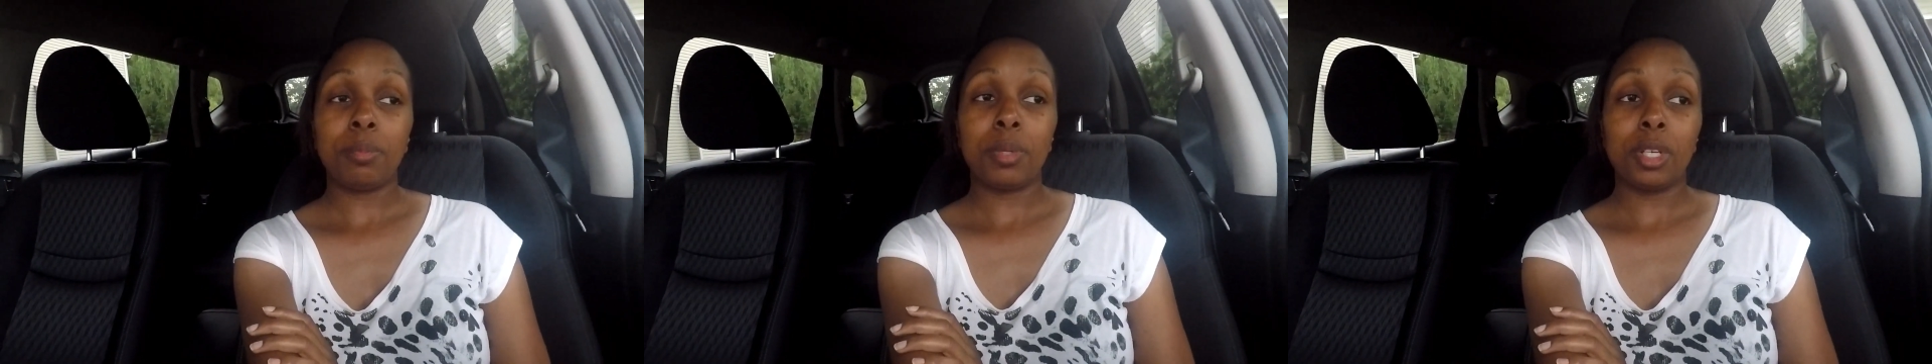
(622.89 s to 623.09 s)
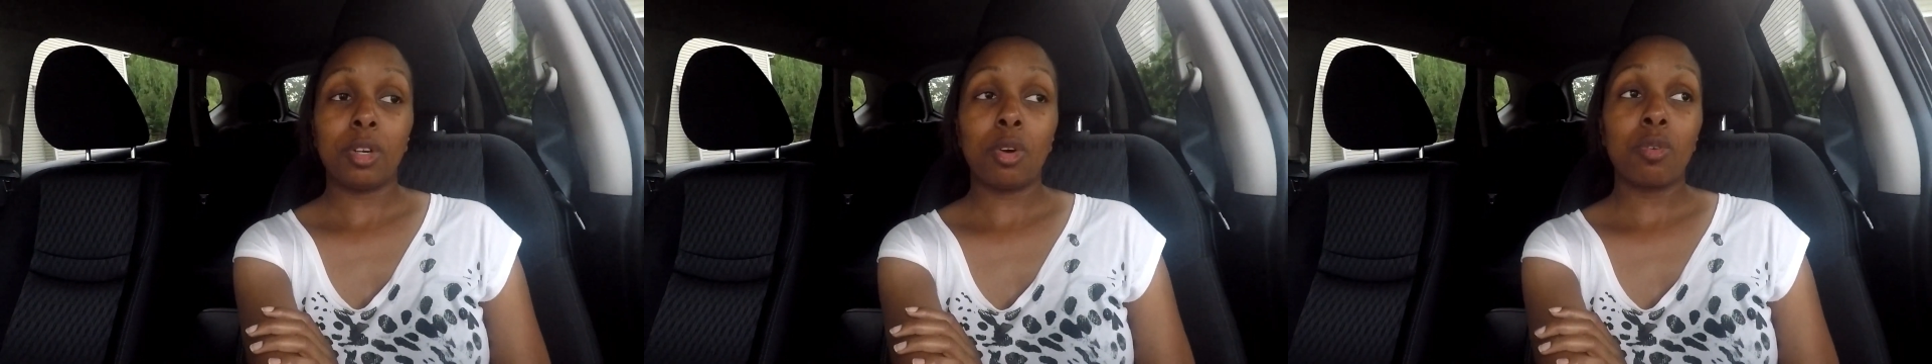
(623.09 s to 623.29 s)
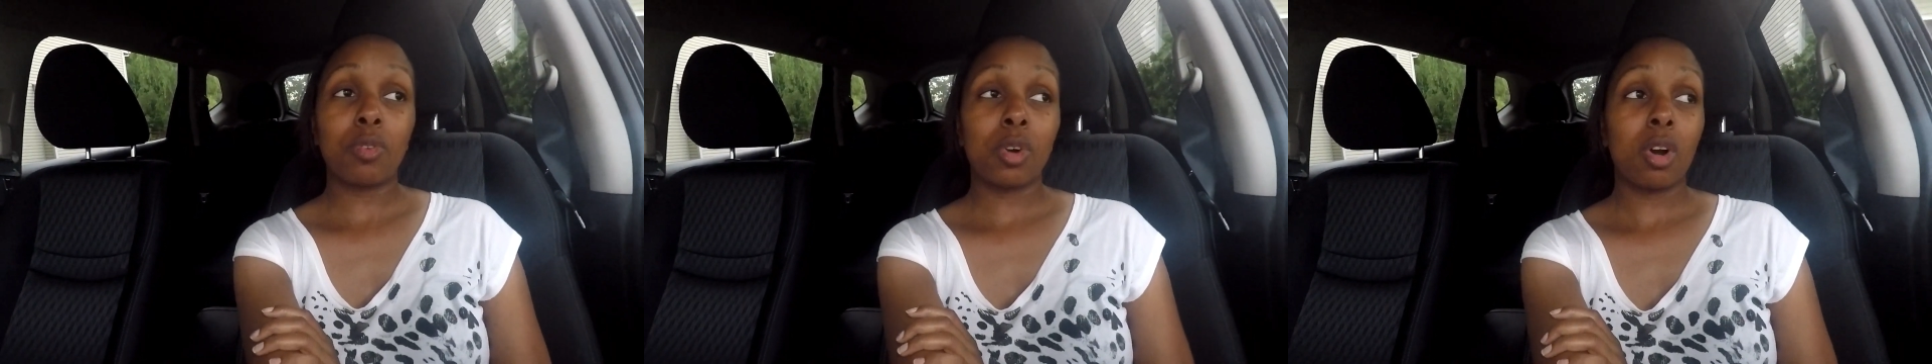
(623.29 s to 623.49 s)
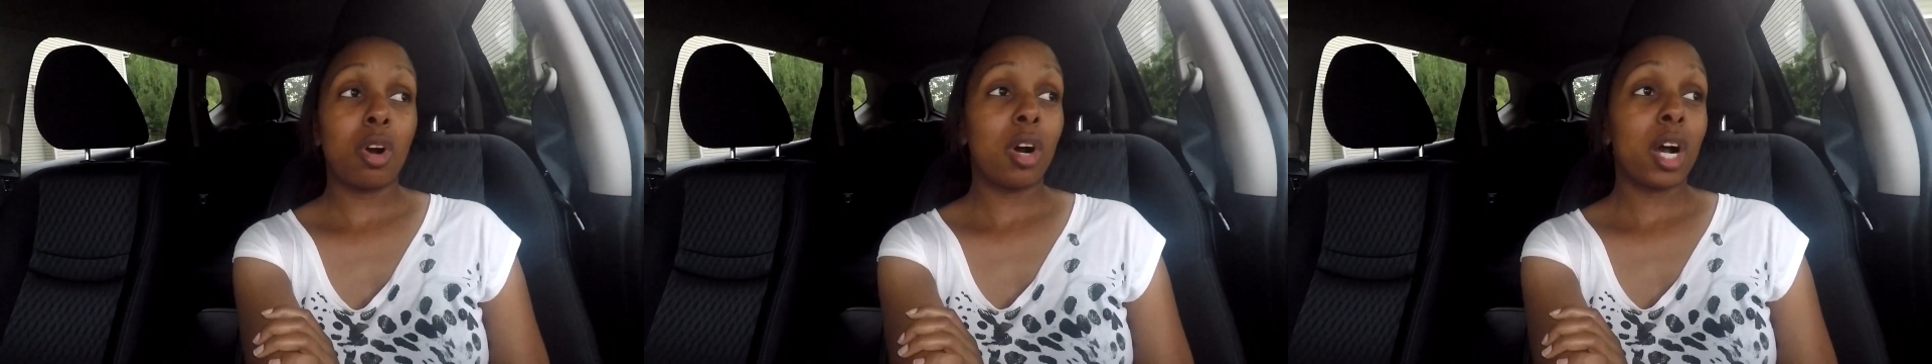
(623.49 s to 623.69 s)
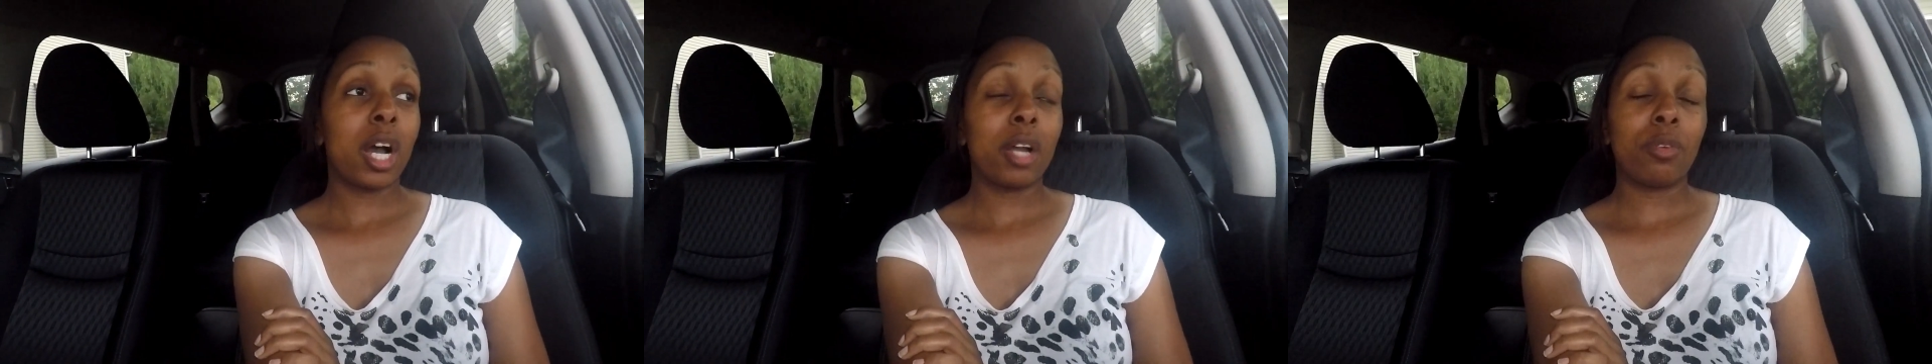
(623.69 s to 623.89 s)
But
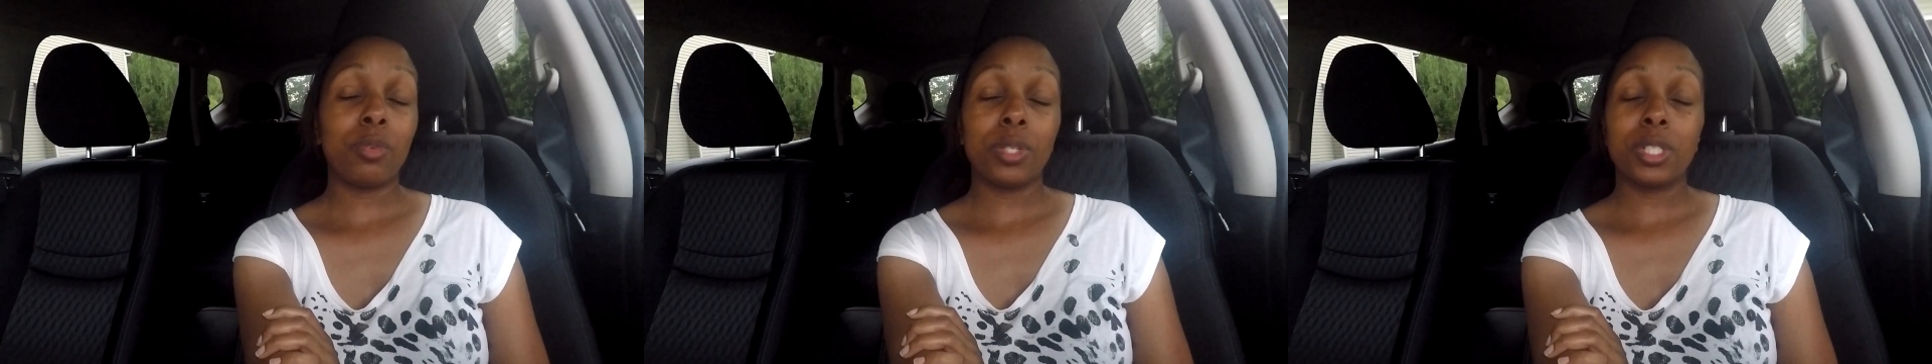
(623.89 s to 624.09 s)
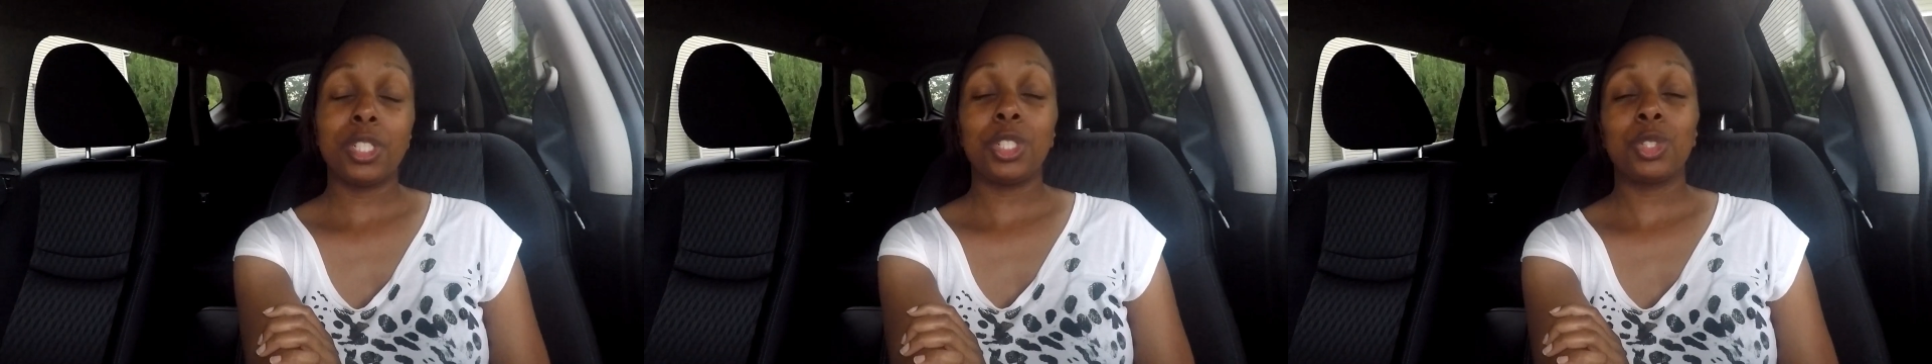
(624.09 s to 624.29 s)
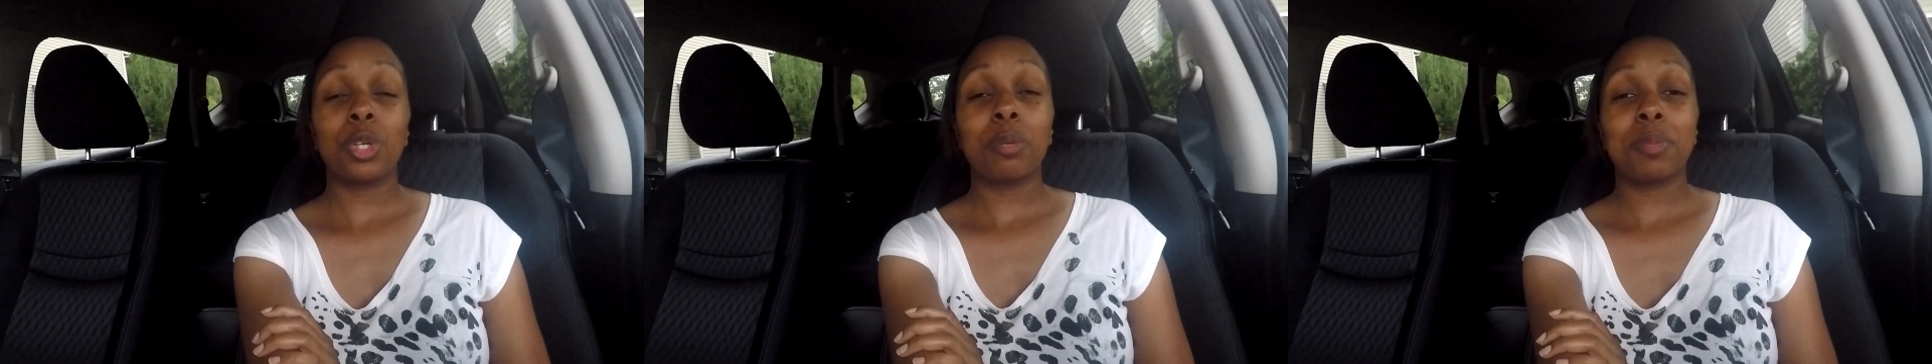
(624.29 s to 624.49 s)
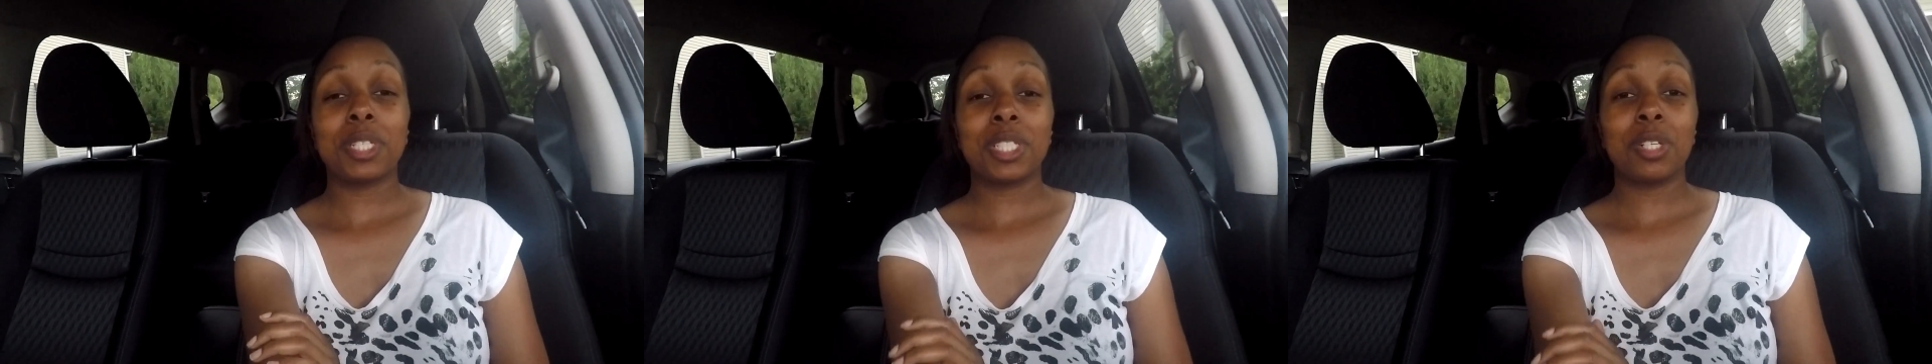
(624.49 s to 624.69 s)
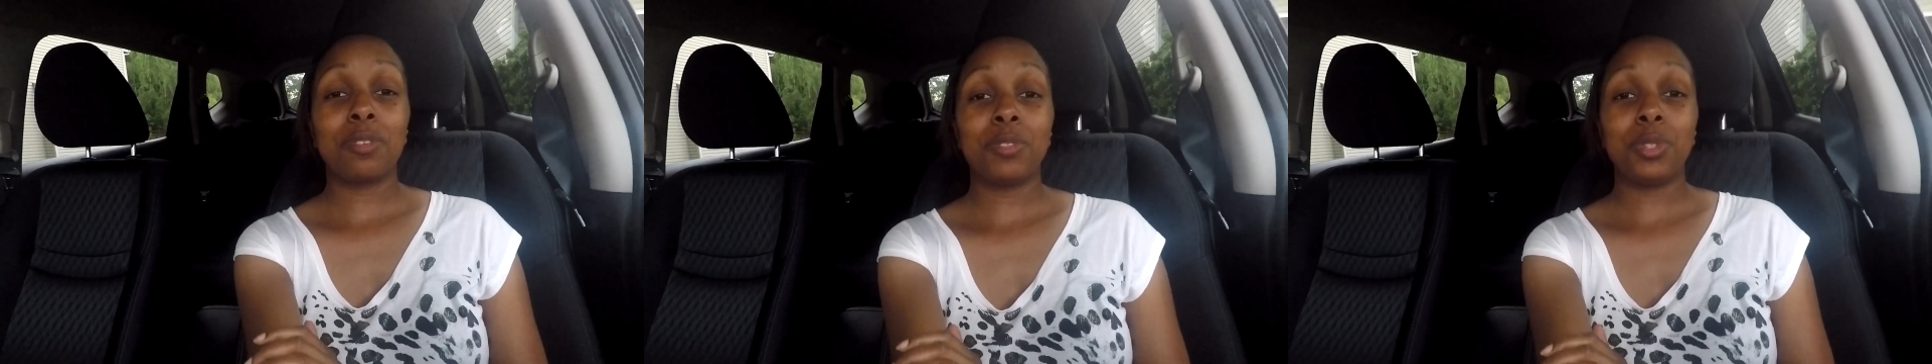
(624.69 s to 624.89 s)
overall, I really enjoyed
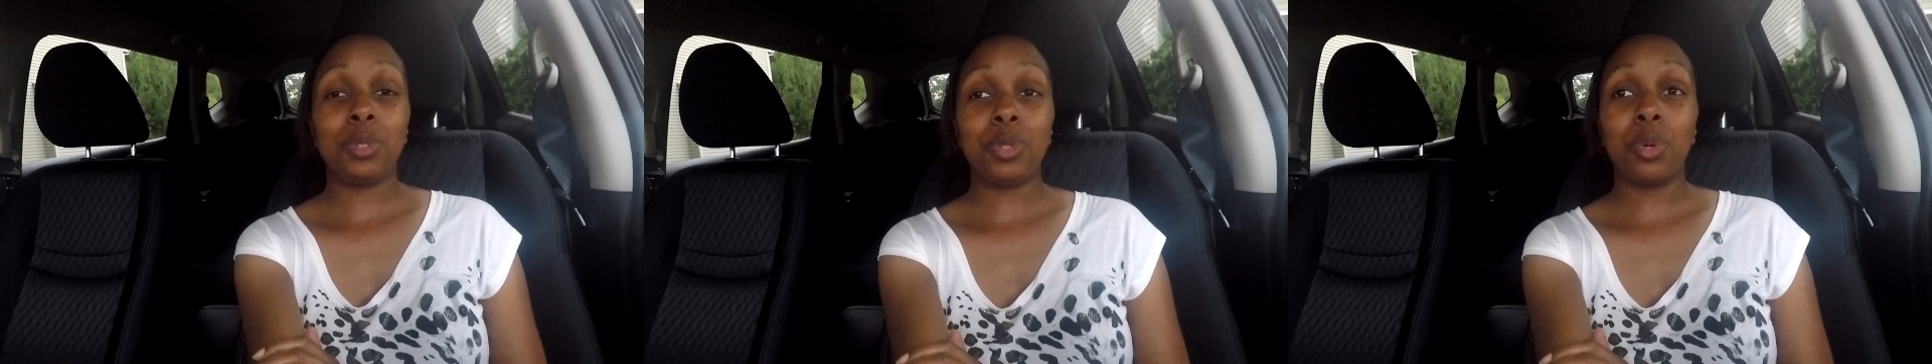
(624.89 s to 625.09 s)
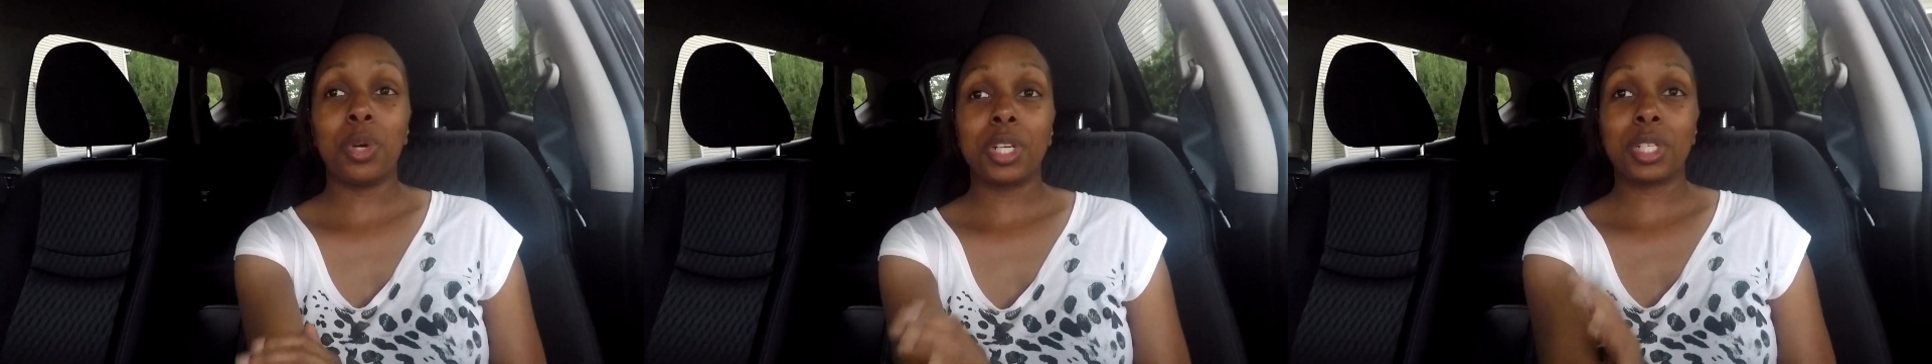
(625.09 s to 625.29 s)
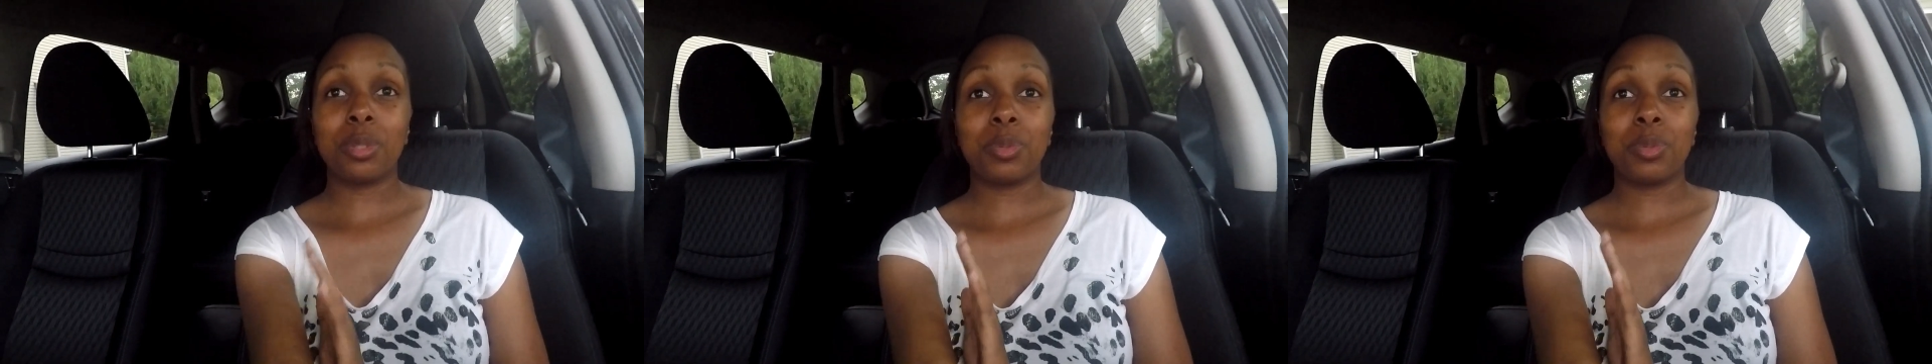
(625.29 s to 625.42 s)
myself in New York.